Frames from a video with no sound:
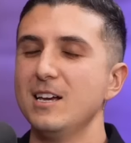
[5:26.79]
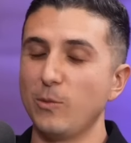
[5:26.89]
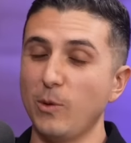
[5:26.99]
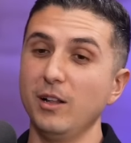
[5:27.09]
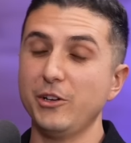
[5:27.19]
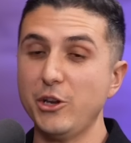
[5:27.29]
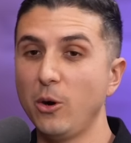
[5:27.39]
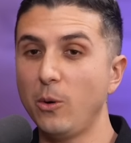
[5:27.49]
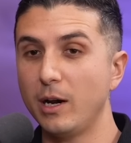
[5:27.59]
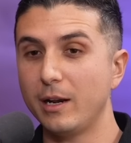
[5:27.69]
Well, you
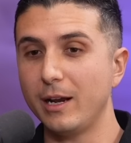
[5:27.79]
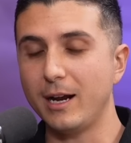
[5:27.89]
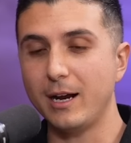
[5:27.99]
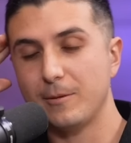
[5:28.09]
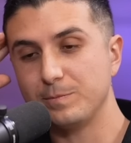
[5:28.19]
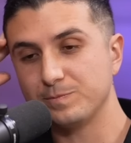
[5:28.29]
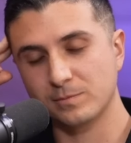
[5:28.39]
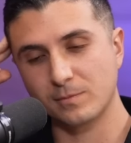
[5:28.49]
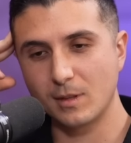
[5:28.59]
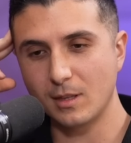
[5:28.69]
know what? I
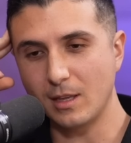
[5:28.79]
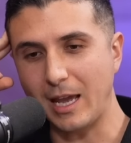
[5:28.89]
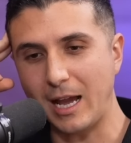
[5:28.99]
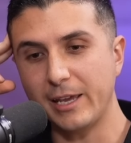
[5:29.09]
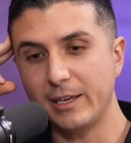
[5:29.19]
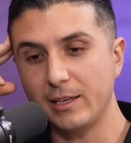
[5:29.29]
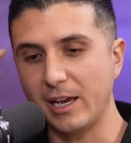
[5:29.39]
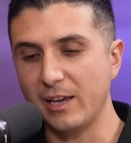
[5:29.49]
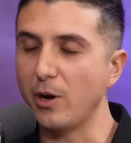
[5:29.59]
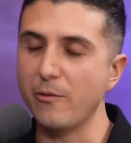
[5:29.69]

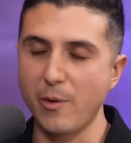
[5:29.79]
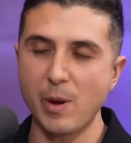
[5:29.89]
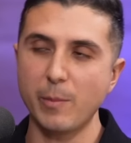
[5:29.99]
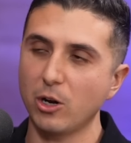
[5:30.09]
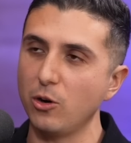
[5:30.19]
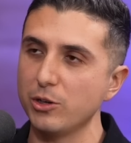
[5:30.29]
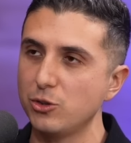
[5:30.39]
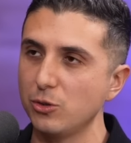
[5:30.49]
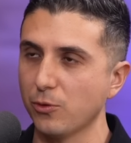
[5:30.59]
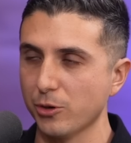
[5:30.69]
remember going
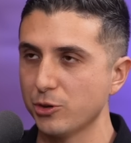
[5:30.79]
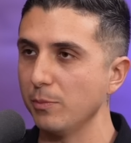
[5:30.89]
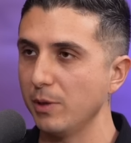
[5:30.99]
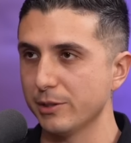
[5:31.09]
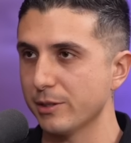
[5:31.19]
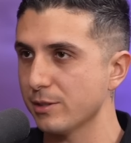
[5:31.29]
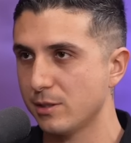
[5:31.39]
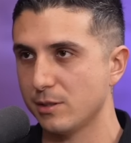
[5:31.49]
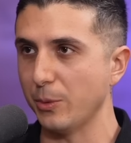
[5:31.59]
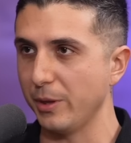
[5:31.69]
to Fortune
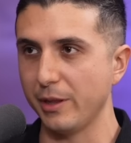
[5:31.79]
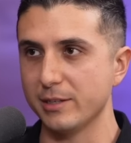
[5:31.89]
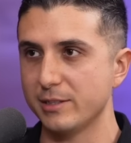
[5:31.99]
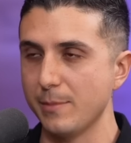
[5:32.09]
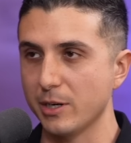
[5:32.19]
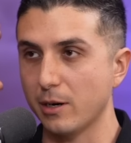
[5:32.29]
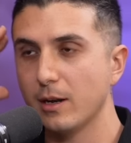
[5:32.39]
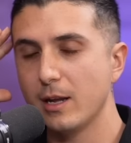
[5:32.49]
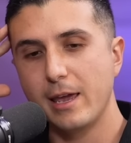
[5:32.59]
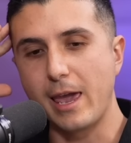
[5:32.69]
Builders 3-day seminar,
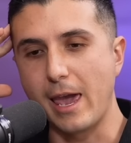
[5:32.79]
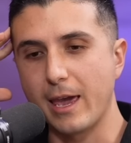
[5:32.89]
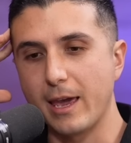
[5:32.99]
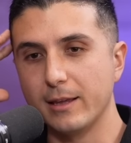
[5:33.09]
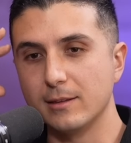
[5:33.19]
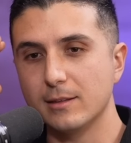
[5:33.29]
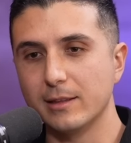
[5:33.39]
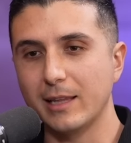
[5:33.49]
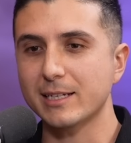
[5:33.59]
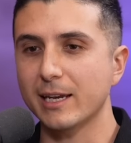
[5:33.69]
and
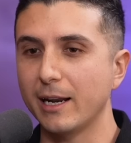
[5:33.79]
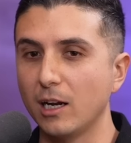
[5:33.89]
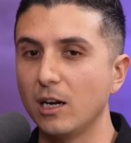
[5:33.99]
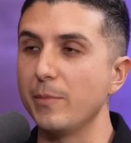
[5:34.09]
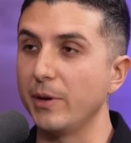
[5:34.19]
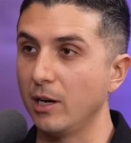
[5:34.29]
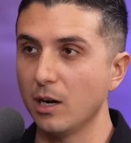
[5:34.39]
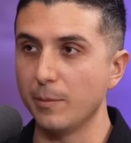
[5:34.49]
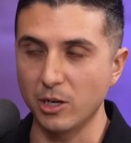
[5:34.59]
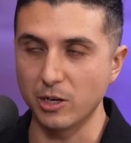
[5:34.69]
that's kind of got me
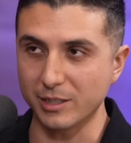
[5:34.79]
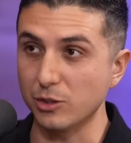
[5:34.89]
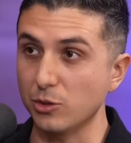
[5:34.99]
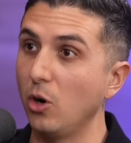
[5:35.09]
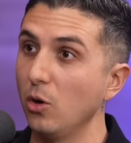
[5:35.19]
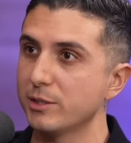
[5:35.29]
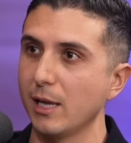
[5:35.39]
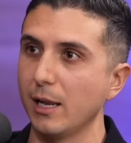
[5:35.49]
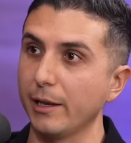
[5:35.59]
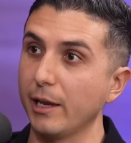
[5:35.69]
hooked into
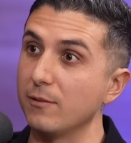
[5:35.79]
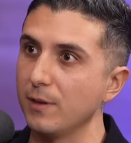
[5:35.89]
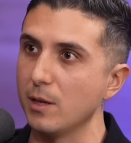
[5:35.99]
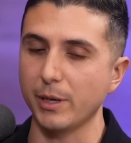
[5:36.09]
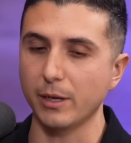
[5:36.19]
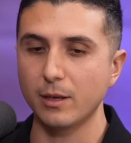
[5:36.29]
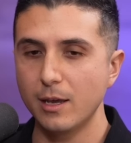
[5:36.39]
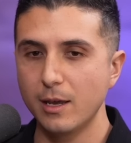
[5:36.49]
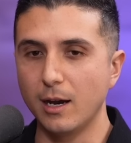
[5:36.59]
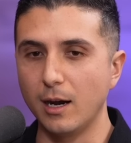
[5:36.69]
wholesaling and flipping.
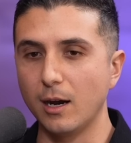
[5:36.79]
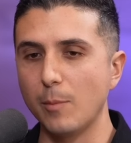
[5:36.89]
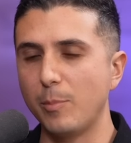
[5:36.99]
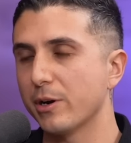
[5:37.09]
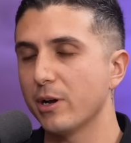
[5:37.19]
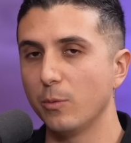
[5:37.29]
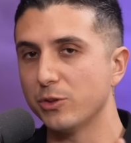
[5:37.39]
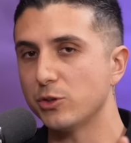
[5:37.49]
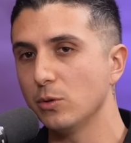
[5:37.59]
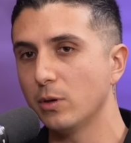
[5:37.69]
I partnered up
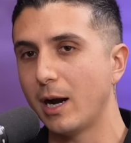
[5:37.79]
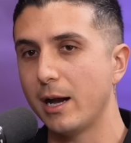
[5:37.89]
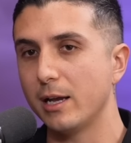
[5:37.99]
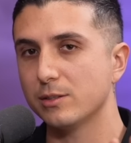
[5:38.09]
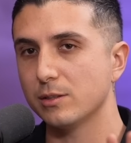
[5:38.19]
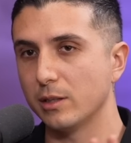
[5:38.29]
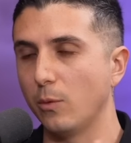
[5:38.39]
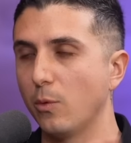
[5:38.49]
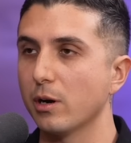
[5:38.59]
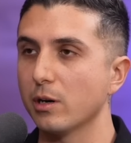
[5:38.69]
with two guys
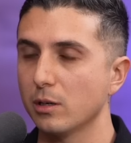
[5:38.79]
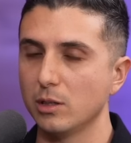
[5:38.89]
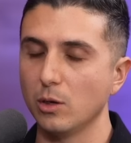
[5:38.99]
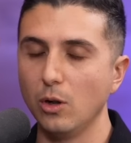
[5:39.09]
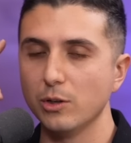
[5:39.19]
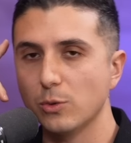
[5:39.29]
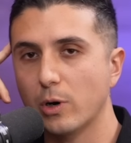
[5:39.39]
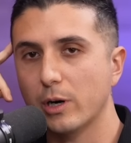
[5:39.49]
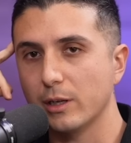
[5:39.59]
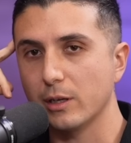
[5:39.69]
that were also
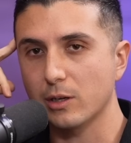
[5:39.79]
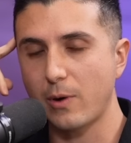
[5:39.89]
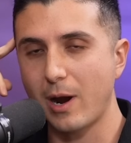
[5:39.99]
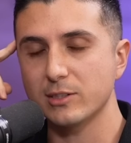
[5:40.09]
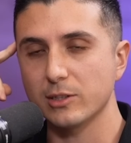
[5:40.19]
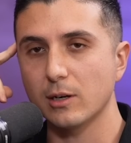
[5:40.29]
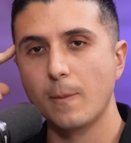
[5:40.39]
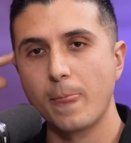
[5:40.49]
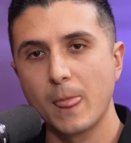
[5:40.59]
working in Chrysler,